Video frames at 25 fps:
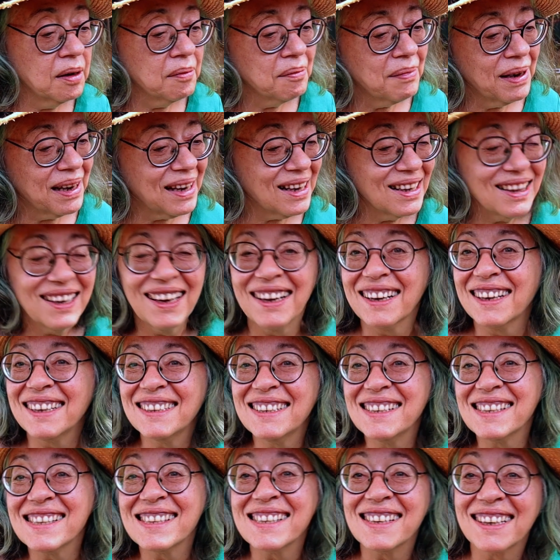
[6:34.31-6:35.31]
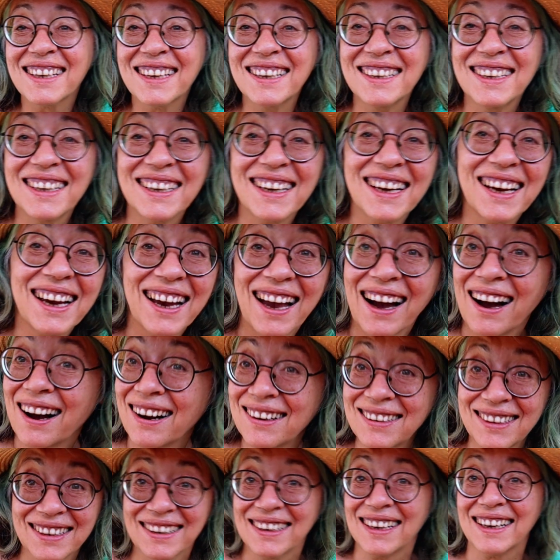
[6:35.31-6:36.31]
Make it like a succulent
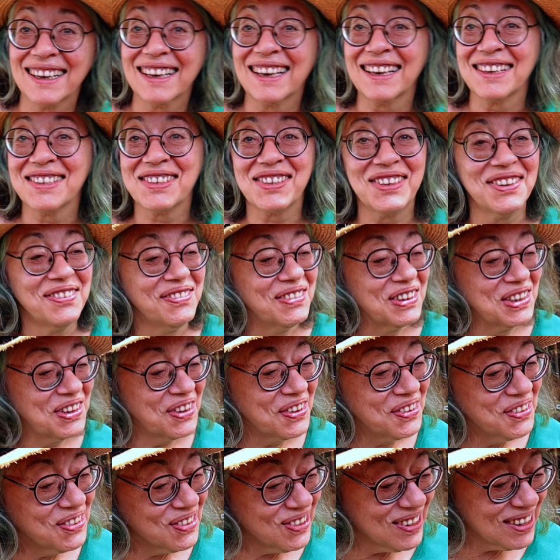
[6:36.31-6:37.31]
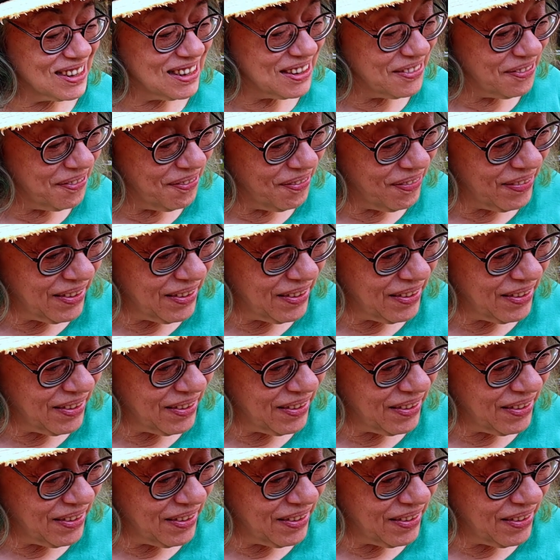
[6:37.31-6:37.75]
garden, I guess you would call it.